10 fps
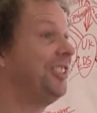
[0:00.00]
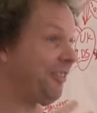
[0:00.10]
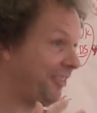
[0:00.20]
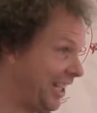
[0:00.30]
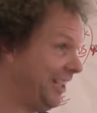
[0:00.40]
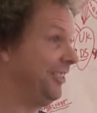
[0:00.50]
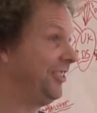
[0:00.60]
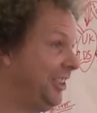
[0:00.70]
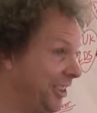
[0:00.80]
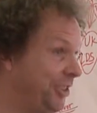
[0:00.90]
of things.
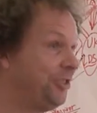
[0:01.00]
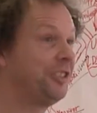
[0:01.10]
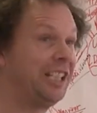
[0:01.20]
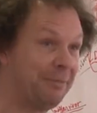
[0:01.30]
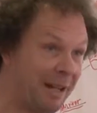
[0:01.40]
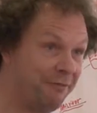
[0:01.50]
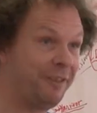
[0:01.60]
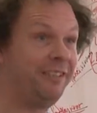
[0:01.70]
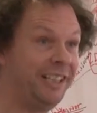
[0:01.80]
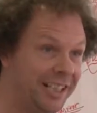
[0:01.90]
You know, you're talking about
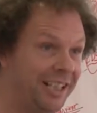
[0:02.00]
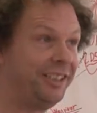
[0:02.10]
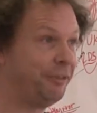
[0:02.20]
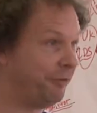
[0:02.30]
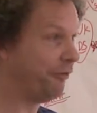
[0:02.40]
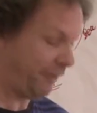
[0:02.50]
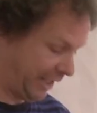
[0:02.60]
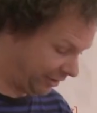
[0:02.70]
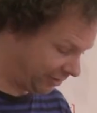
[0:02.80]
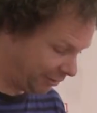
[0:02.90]
very different
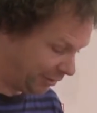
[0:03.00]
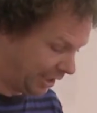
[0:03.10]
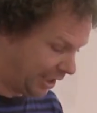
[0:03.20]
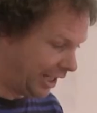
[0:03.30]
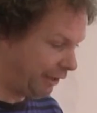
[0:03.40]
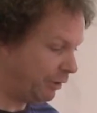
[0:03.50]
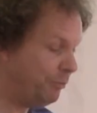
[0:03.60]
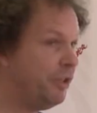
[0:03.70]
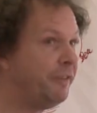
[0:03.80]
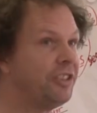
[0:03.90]
things. So if we're
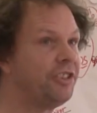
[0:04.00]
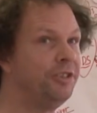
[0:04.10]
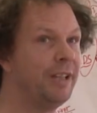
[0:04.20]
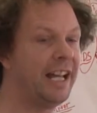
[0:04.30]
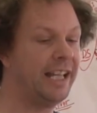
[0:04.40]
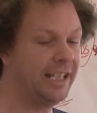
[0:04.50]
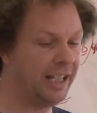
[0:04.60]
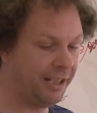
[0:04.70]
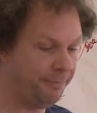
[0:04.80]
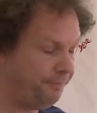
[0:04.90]
moving to
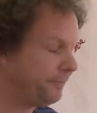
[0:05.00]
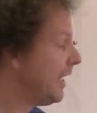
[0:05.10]
a